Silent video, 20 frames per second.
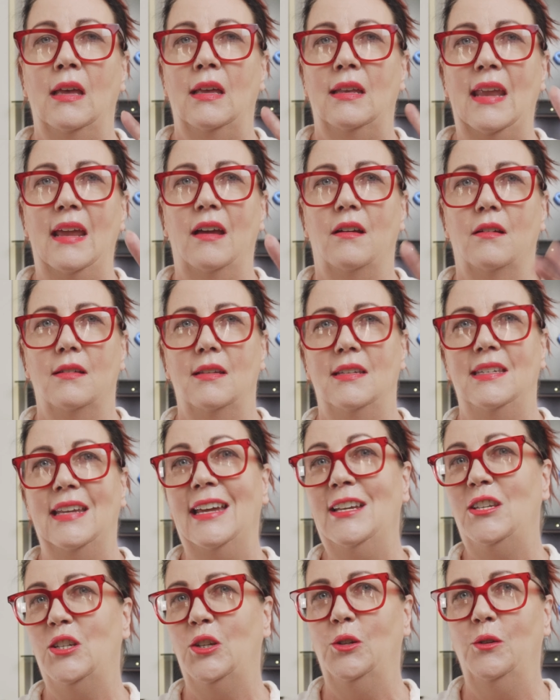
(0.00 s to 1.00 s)
Now,
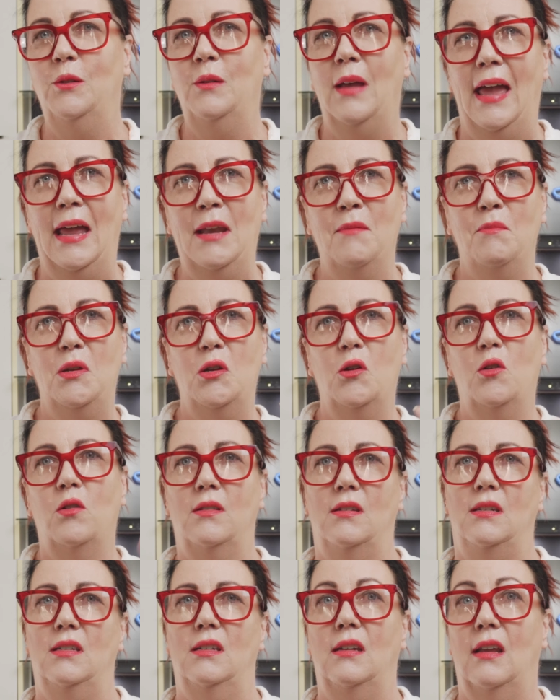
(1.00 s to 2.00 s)
day two and
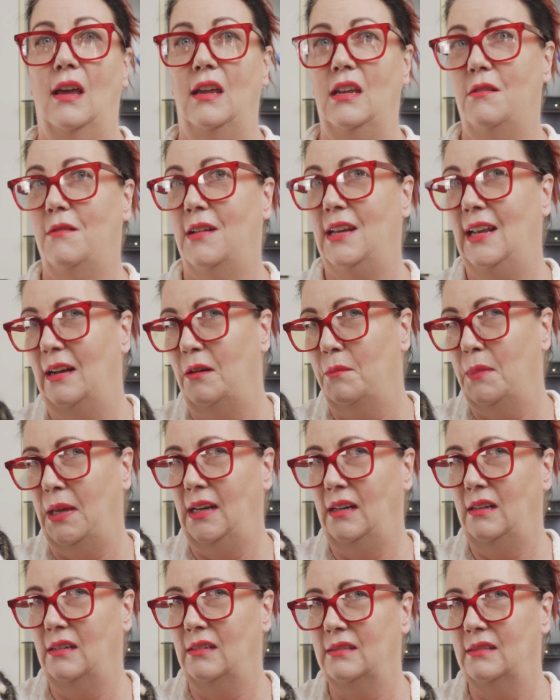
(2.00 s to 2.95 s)
beyond. Are you ready, little man?